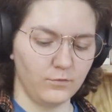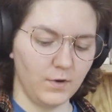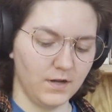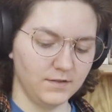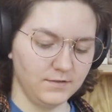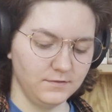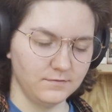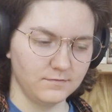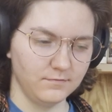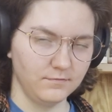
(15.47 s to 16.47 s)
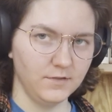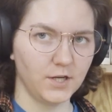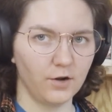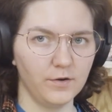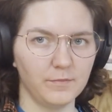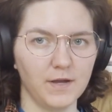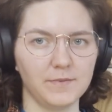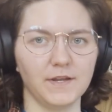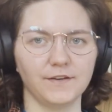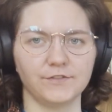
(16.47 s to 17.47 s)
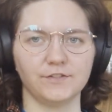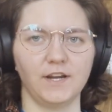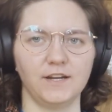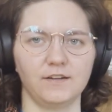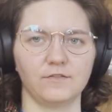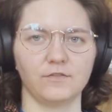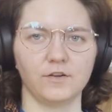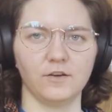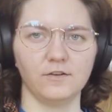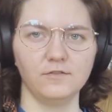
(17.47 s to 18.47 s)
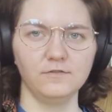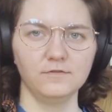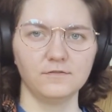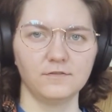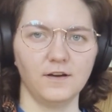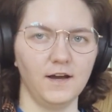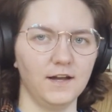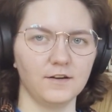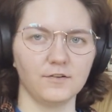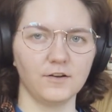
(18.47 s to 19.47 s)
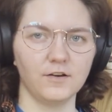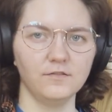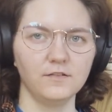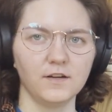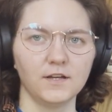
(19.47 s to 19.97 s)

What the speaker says: One, it might be entertaining for you. I don't know.